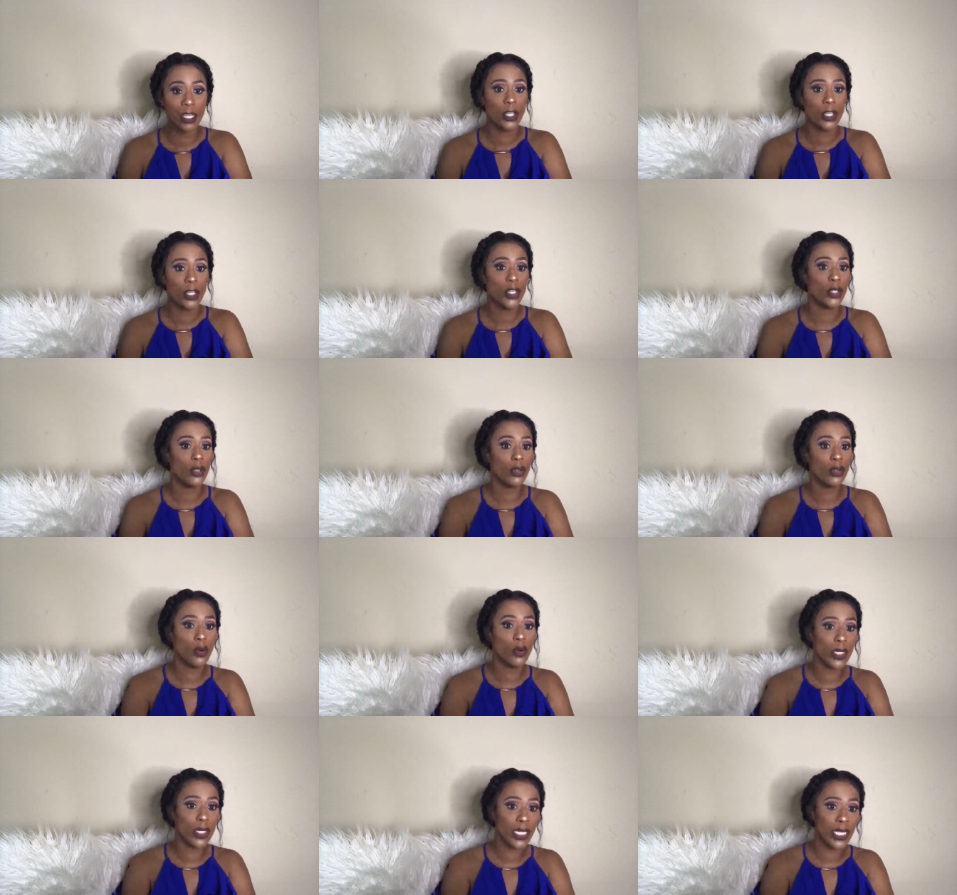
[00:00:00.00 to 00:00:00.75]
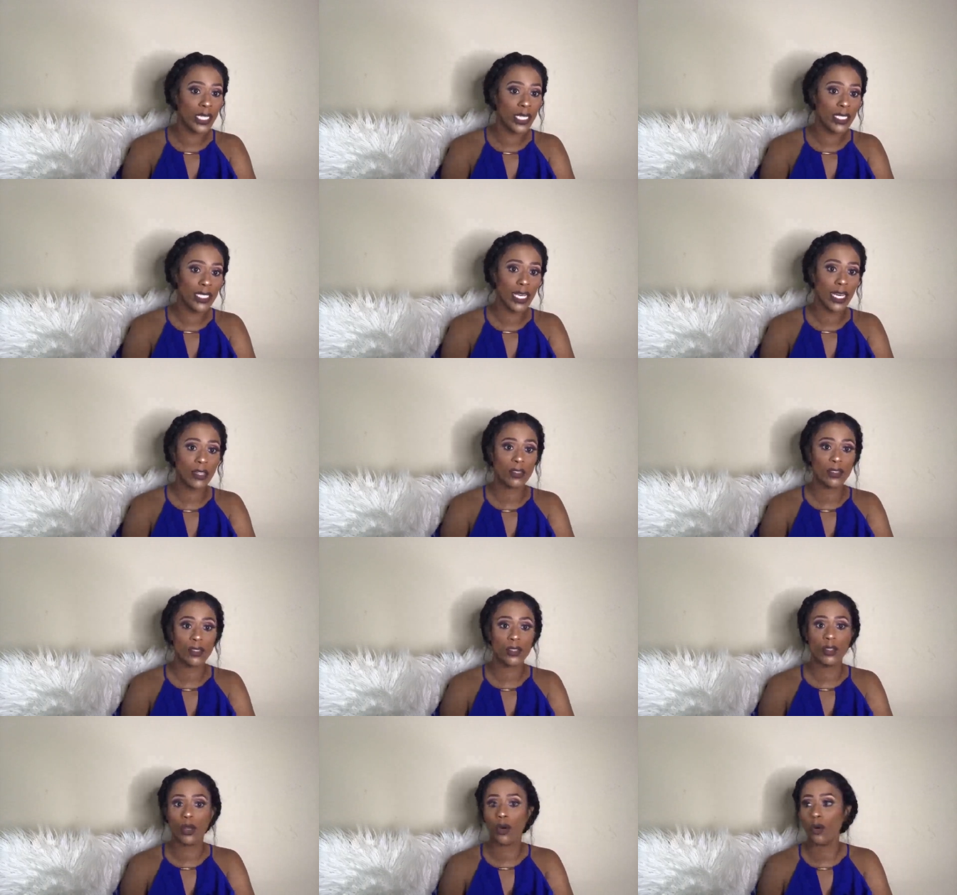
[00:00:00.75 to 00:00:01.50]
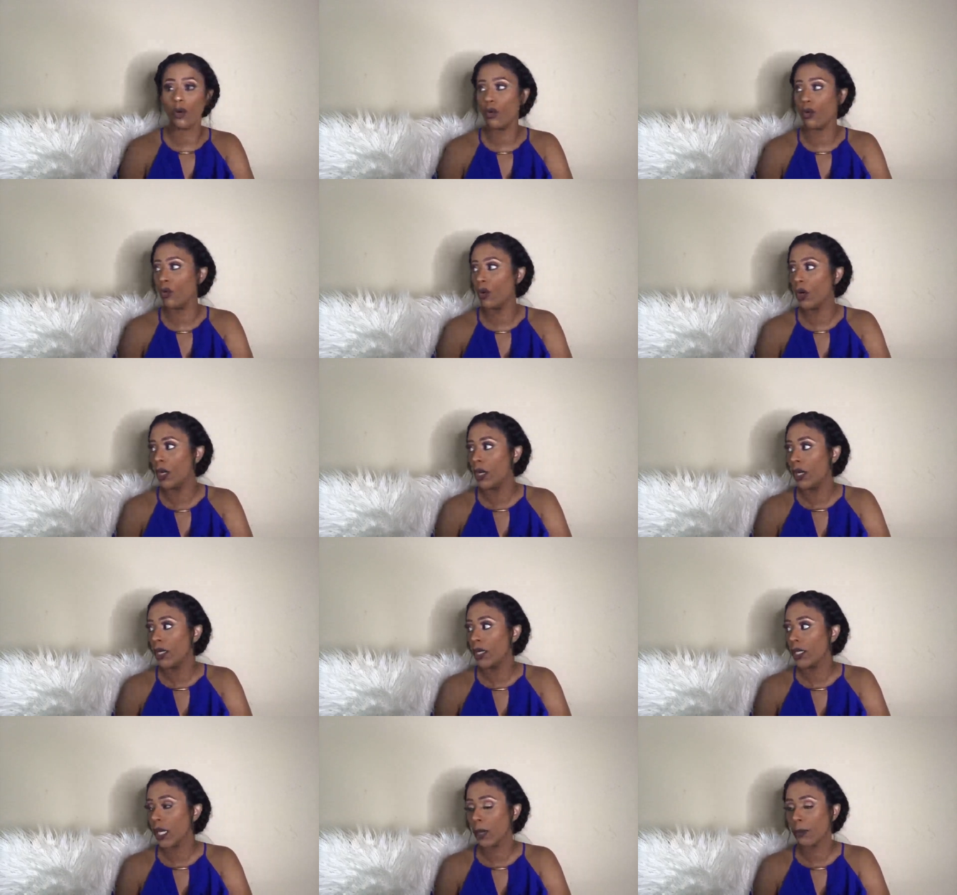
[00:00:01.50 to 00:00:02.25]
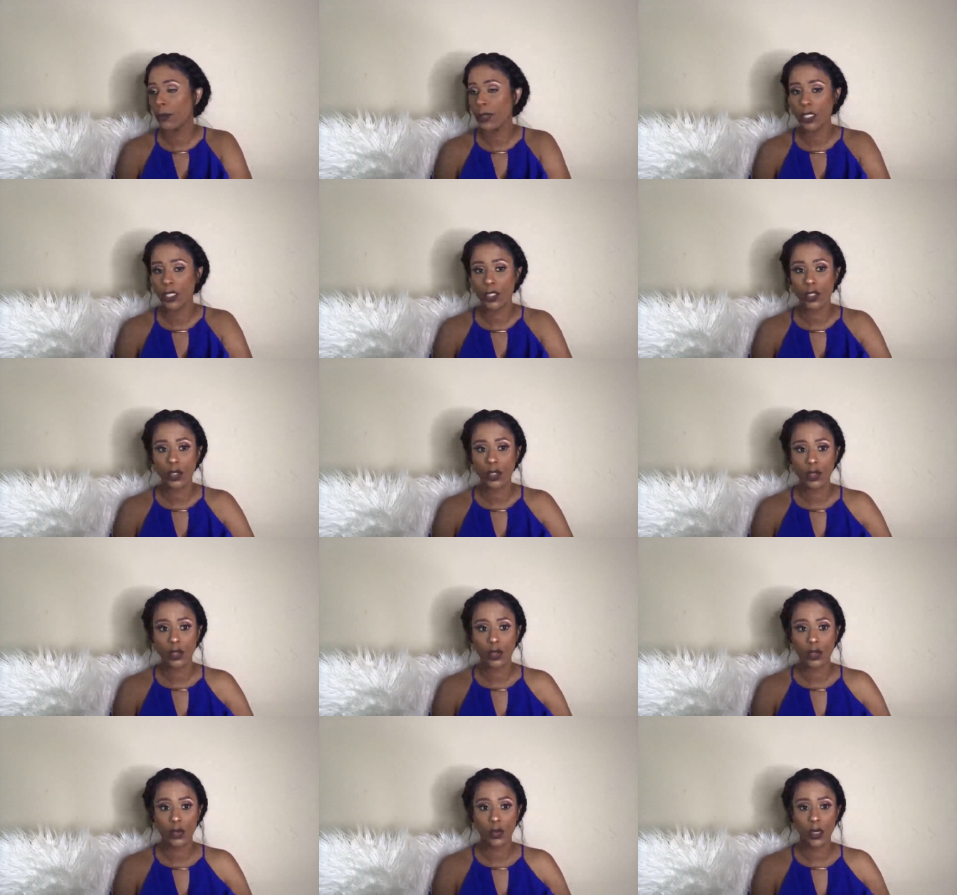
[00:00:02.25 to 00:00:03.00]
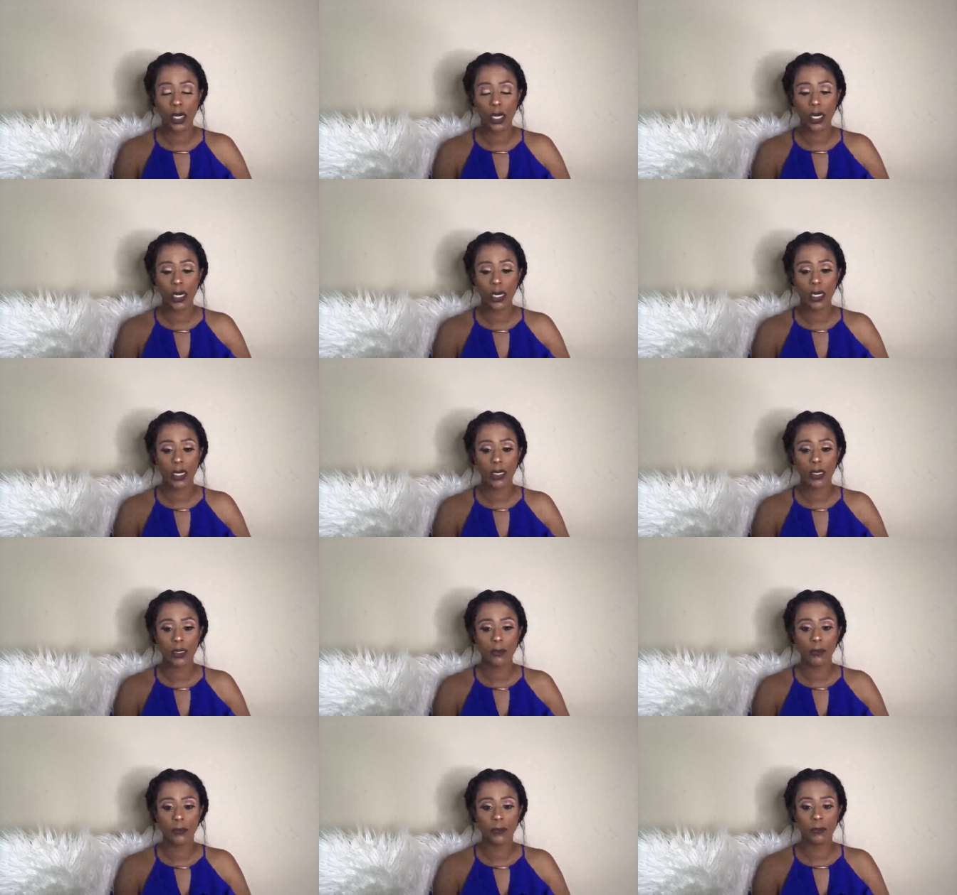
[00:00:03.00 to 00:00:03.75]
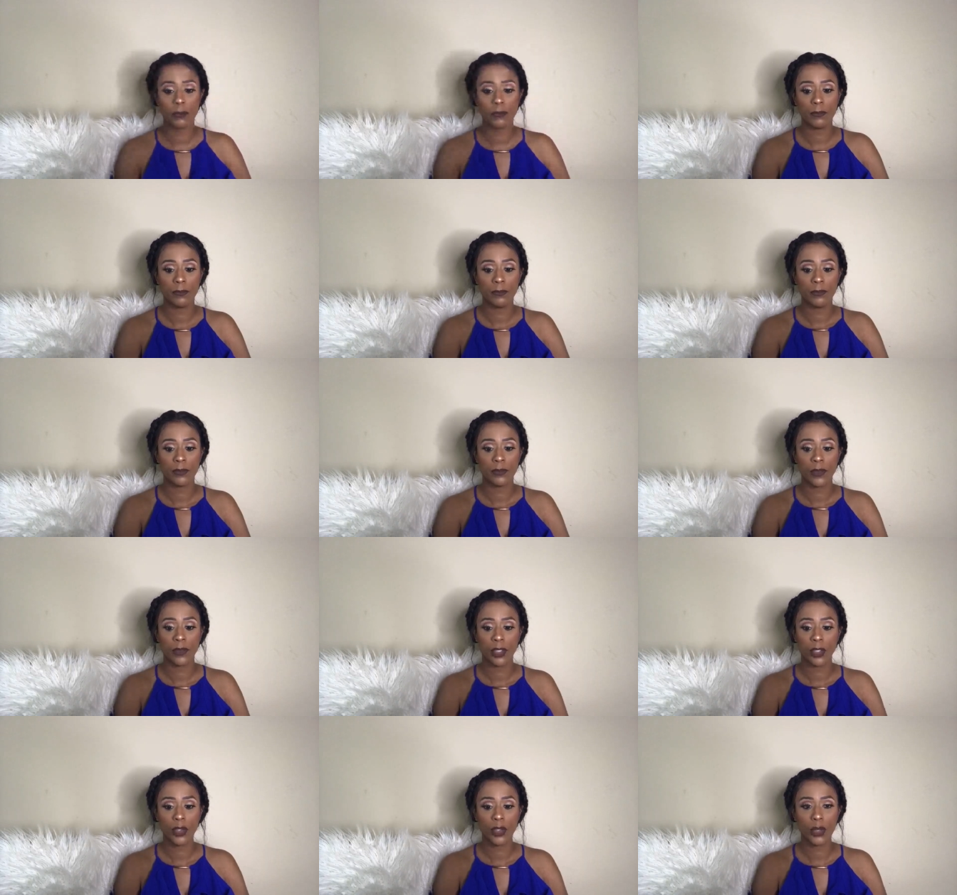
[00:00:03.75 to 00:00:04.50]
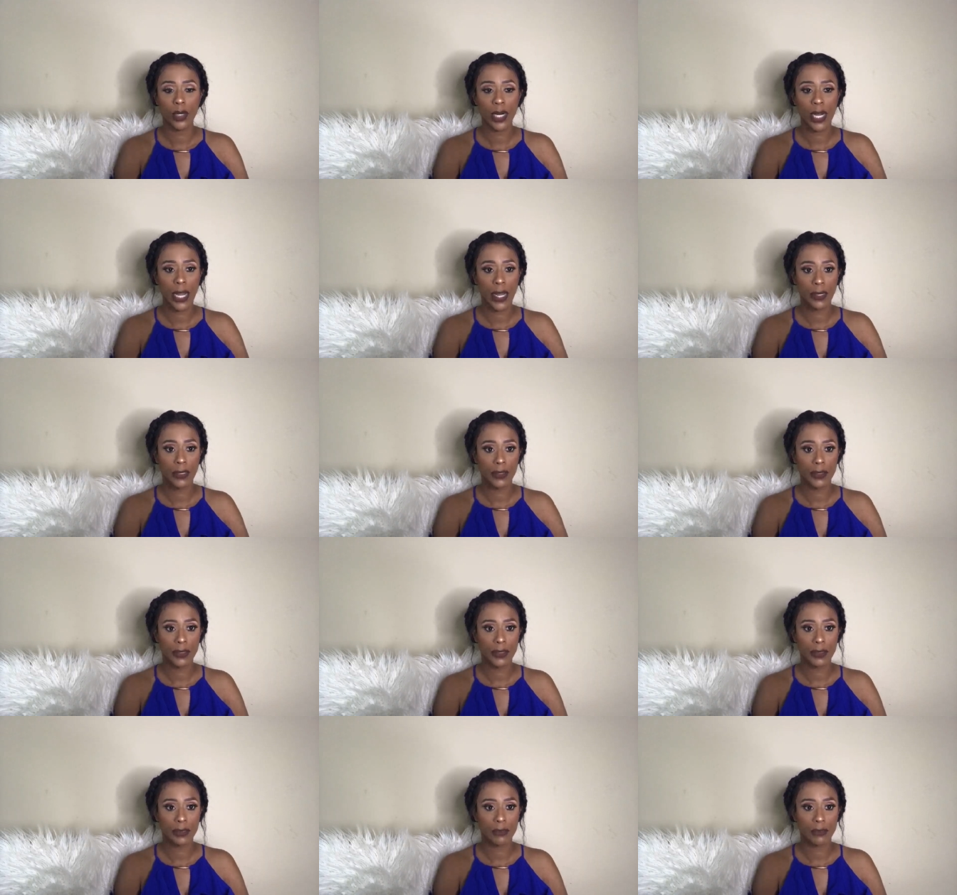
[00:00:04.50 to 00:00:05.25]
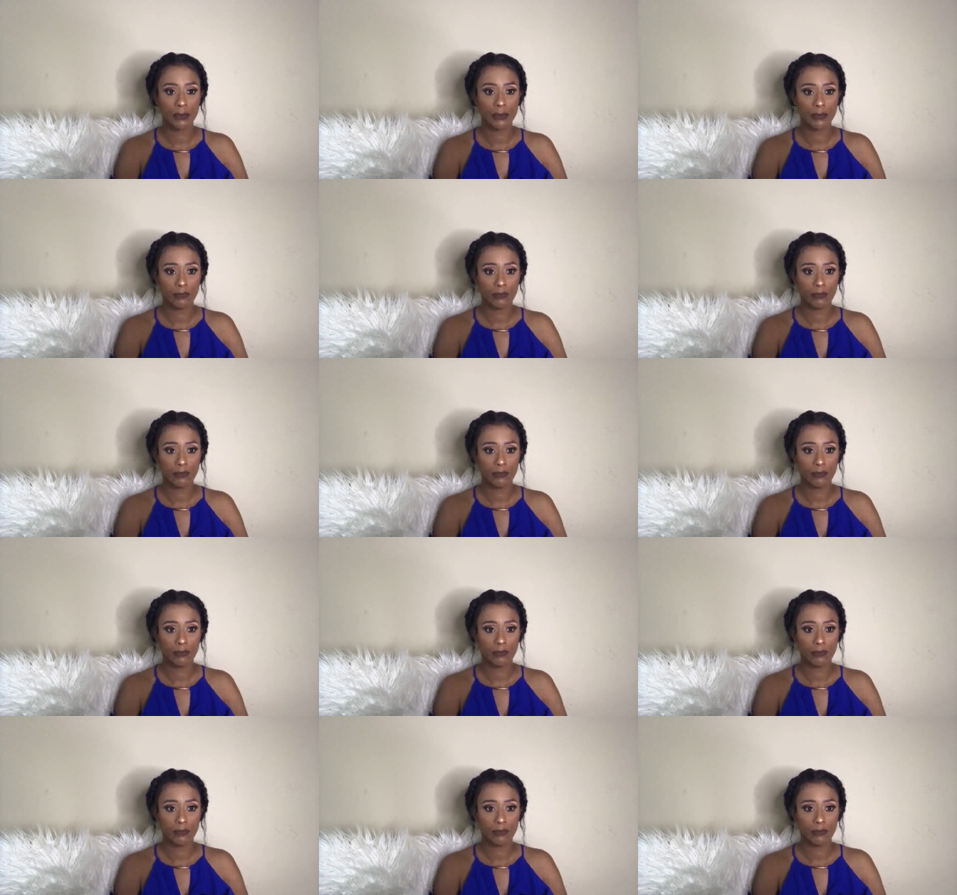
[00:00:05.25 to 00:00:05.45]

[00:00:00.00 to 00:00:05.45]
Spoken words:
No going to his house. No coming to your house.